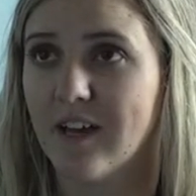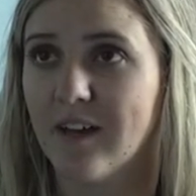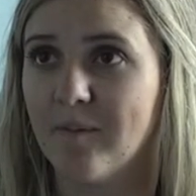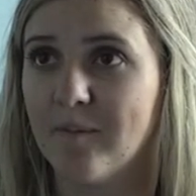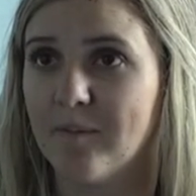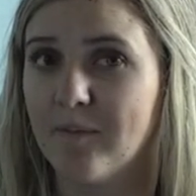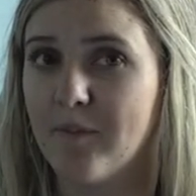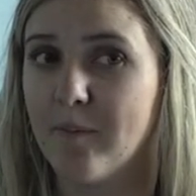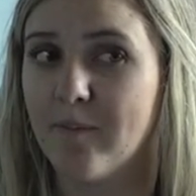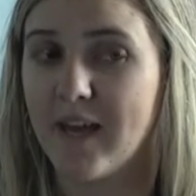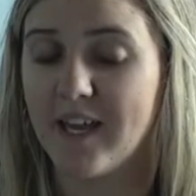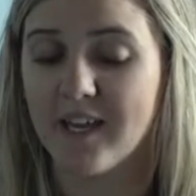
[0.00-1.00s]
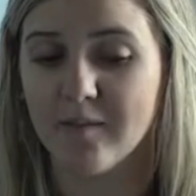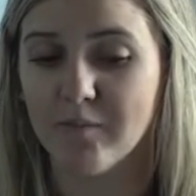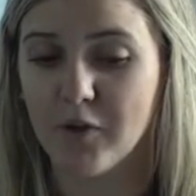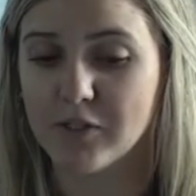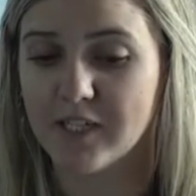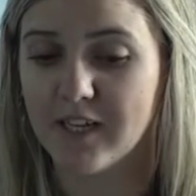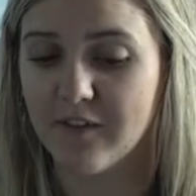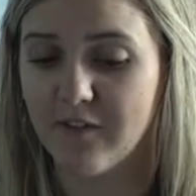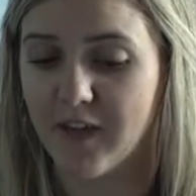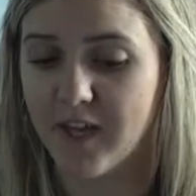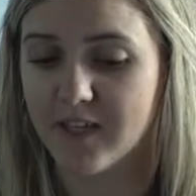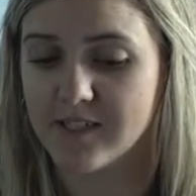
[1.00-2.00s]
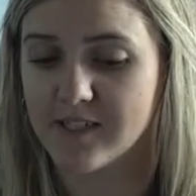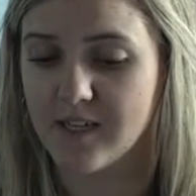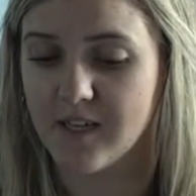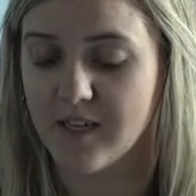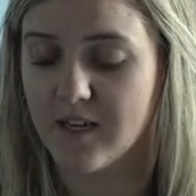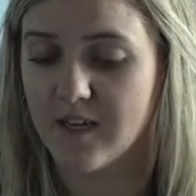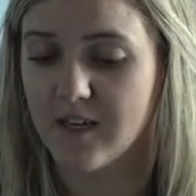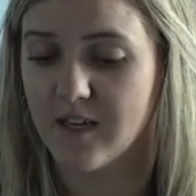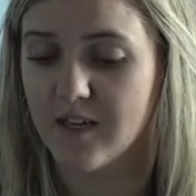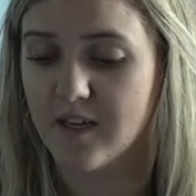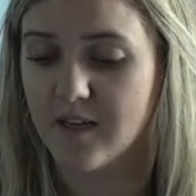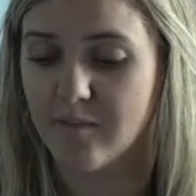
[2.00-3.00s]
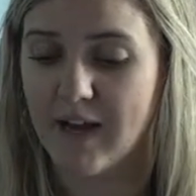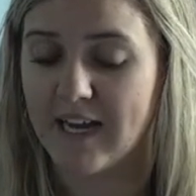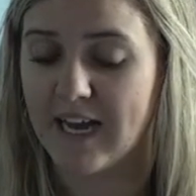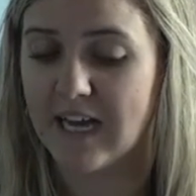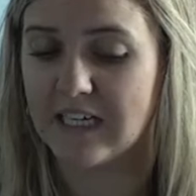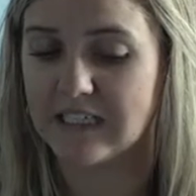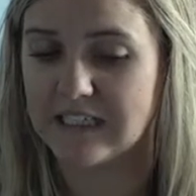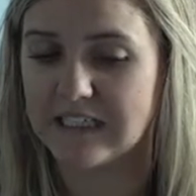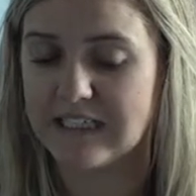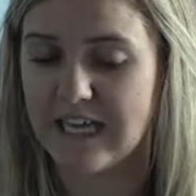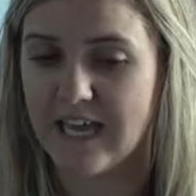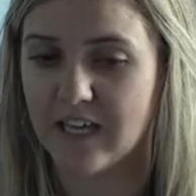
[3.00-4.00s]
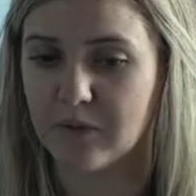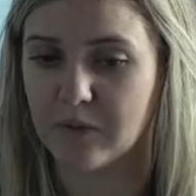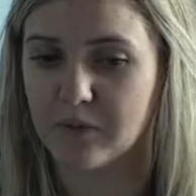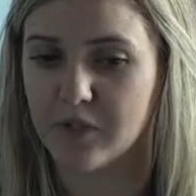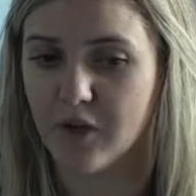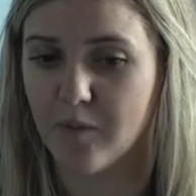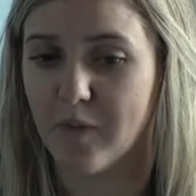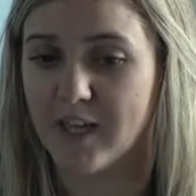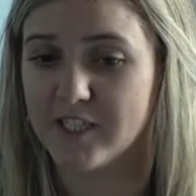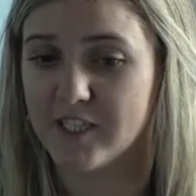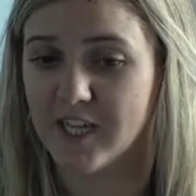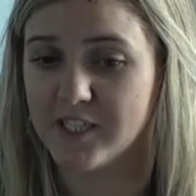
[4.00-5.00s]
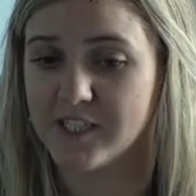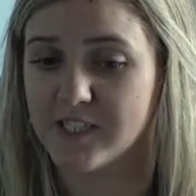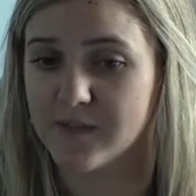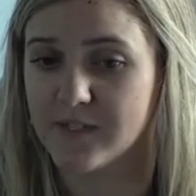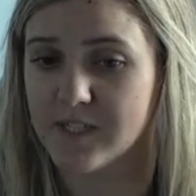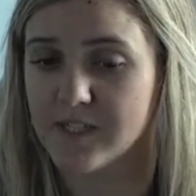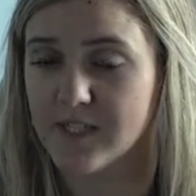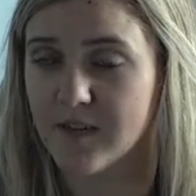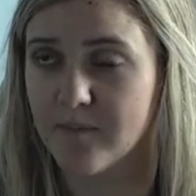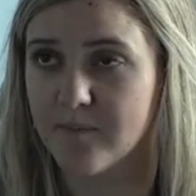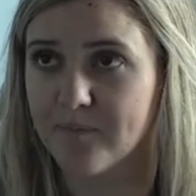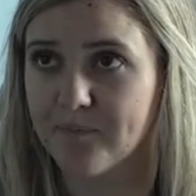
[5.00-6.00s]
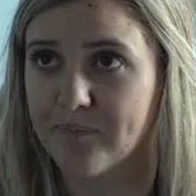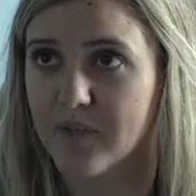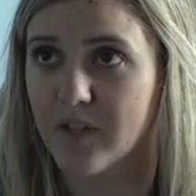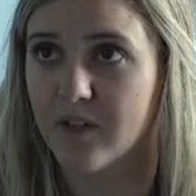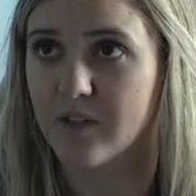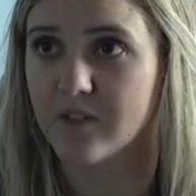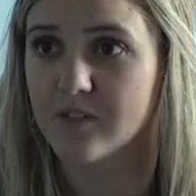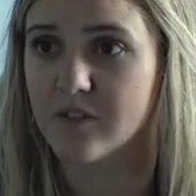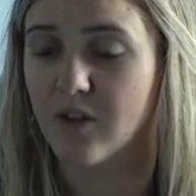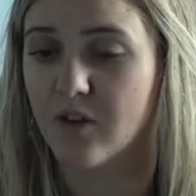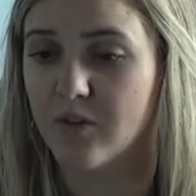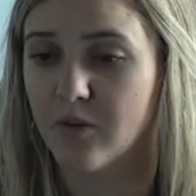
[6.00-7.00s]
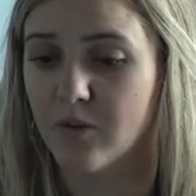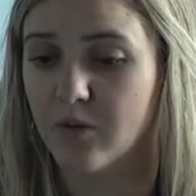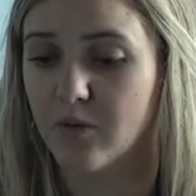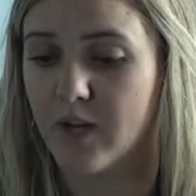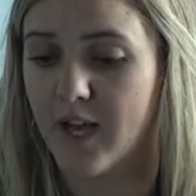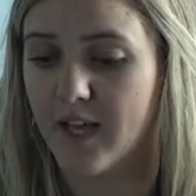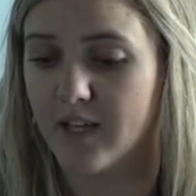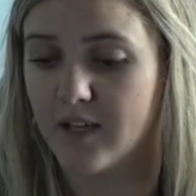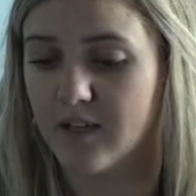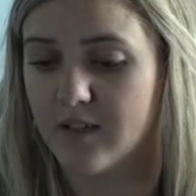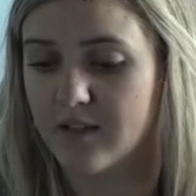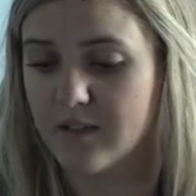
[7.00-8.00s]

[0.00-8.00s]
Um, for me, it mostly affects my lungs and also my digestive system. So all like